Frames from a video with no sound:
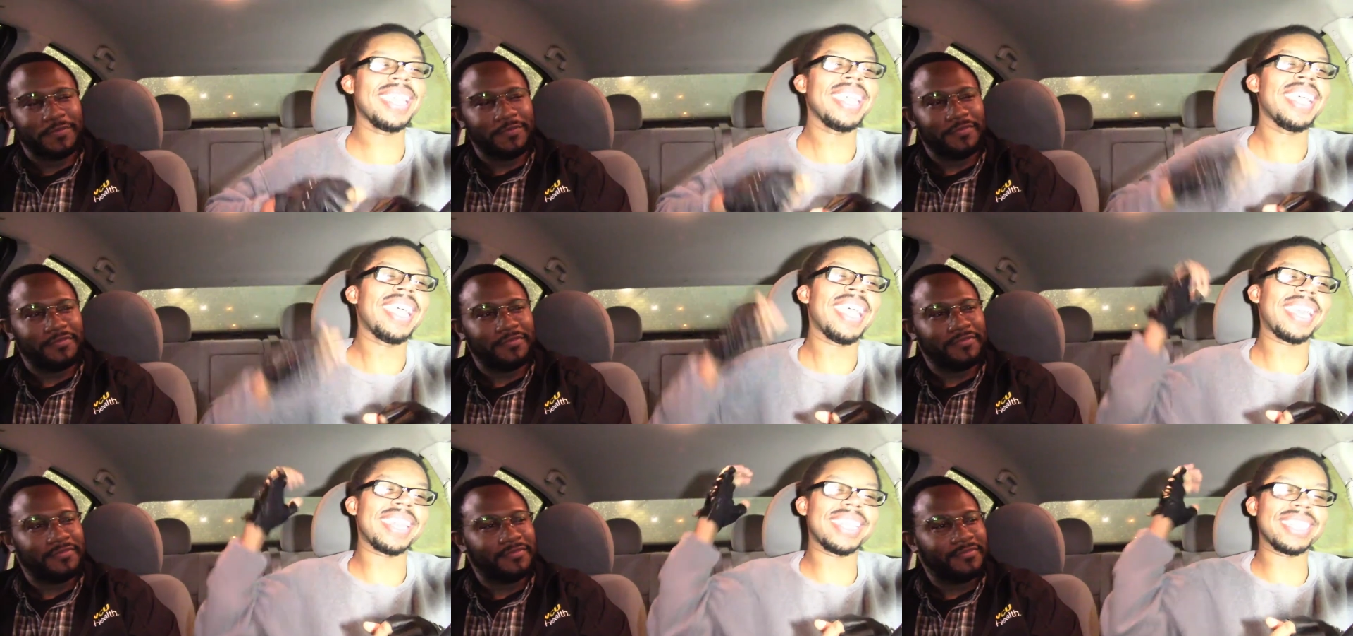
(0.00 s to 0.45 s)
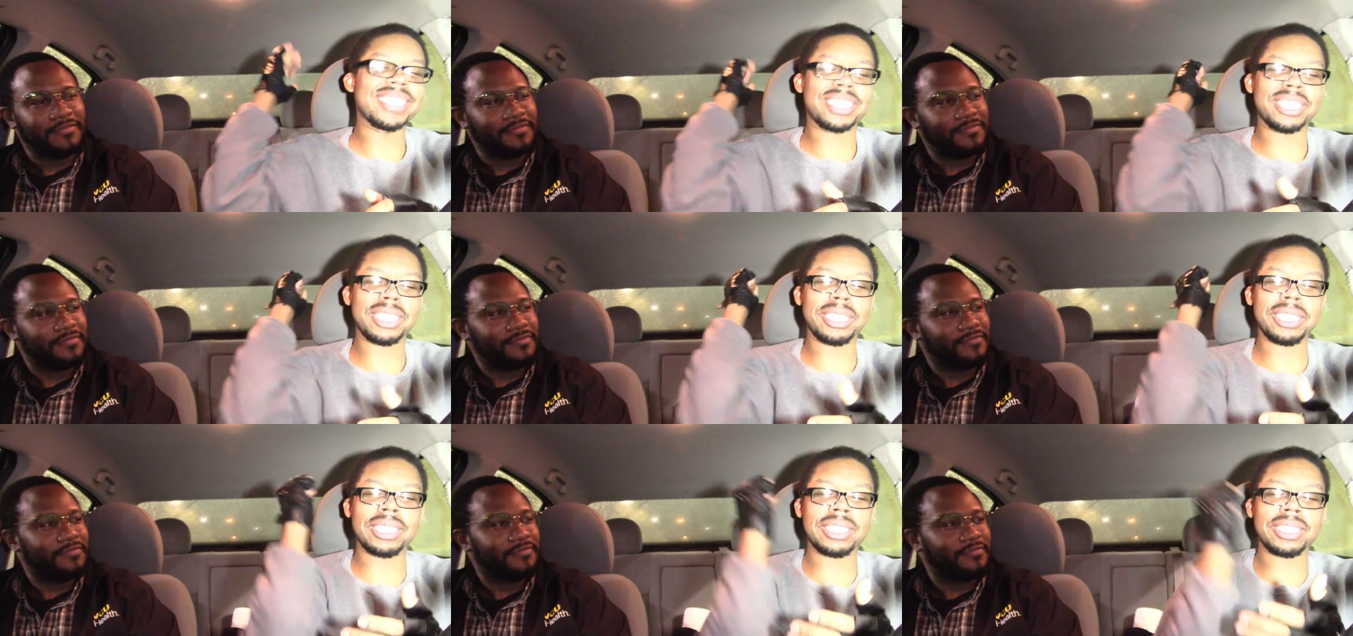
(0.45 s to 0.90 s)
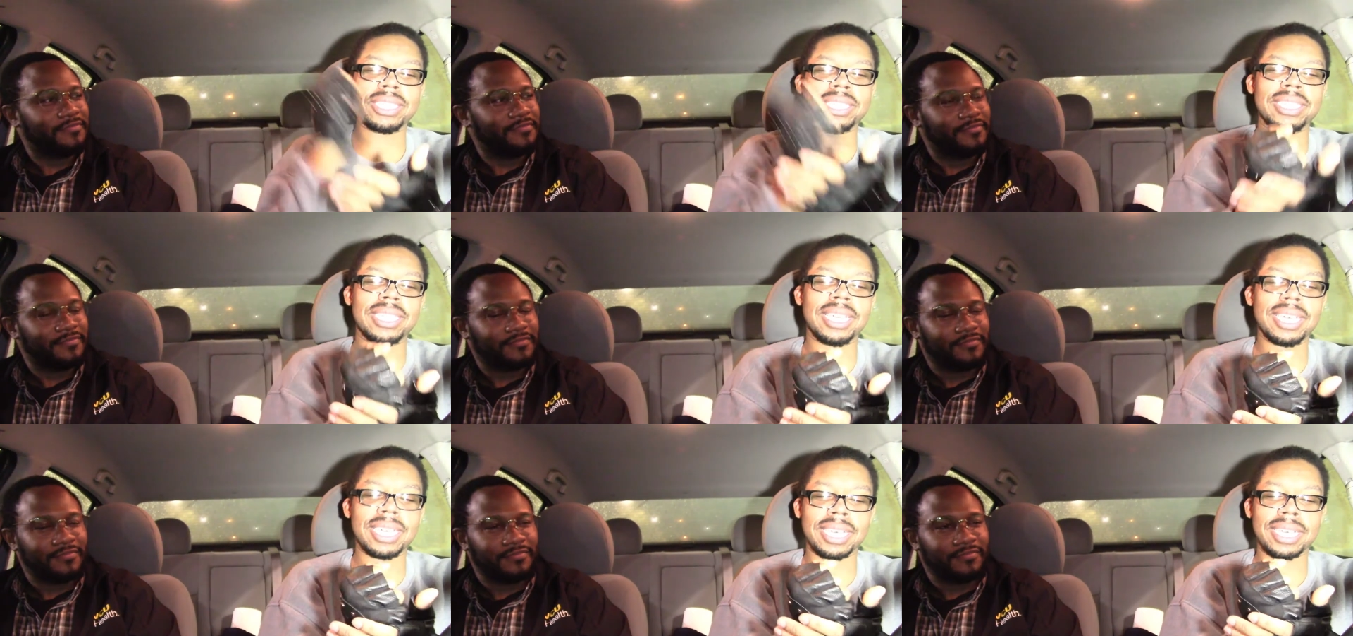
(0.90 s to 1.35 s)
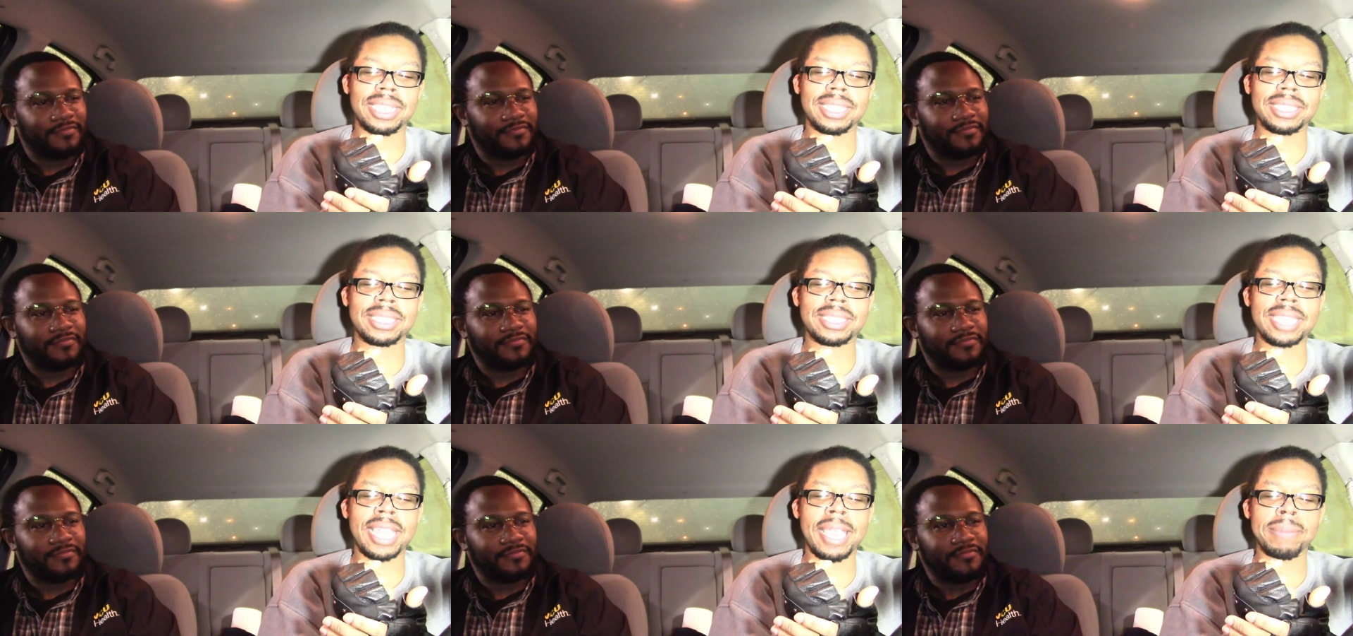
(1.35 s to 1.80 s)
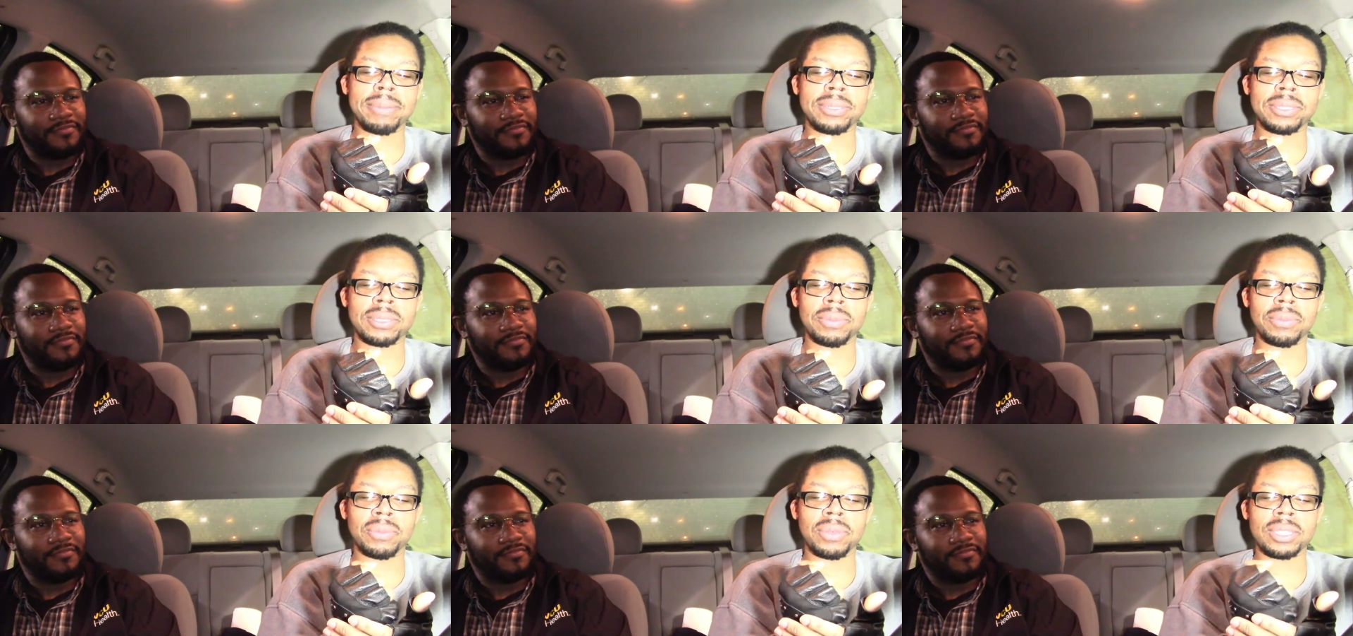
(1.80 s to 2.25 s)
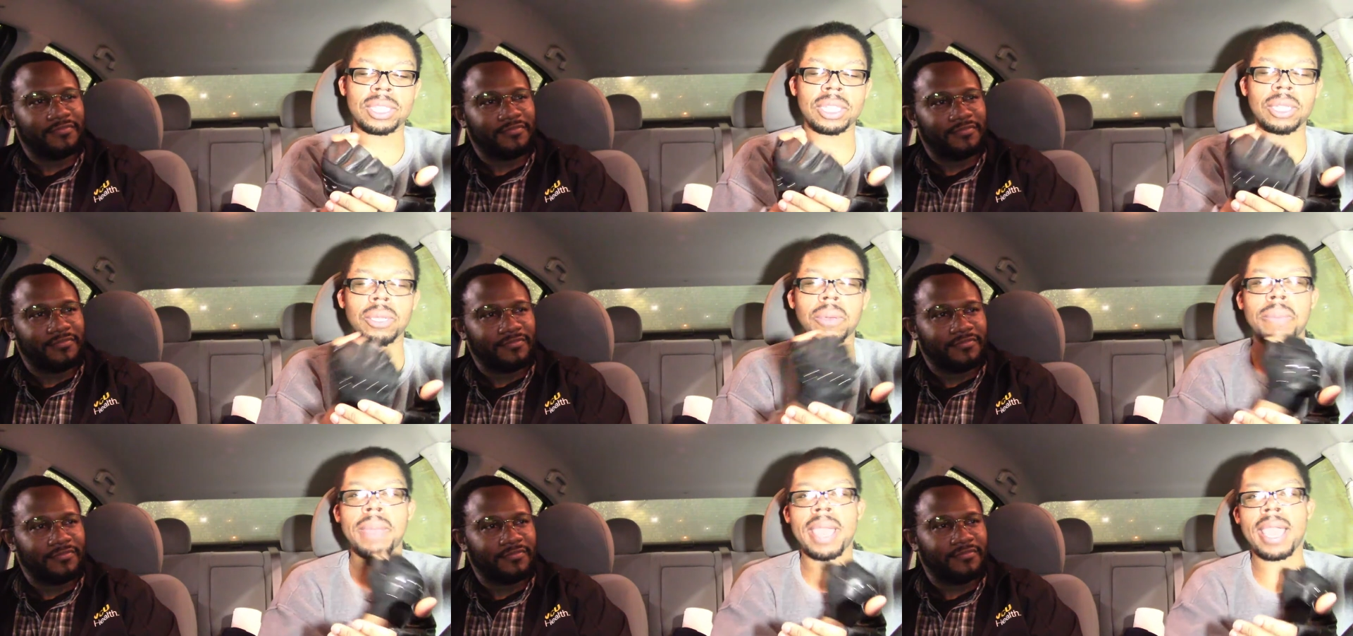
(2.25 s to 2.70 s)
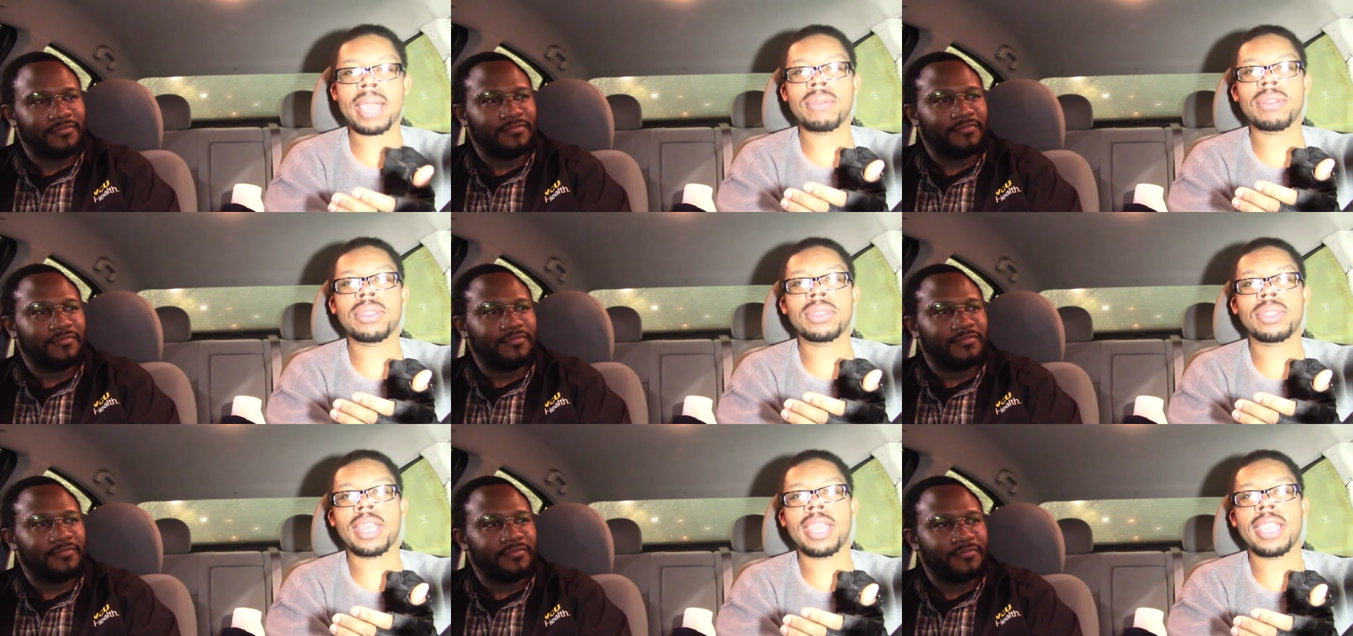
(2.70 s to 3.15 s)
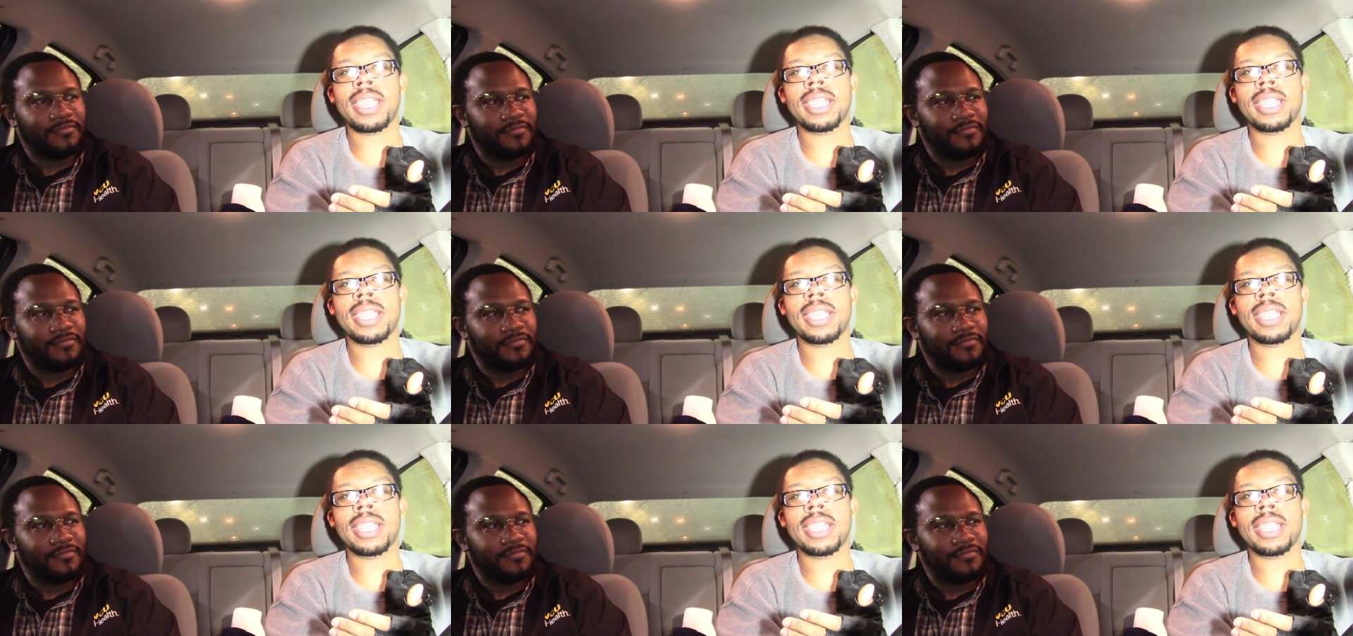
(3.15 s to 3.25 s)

Speaker 1: and then she uh, stabs him with the little battery thing,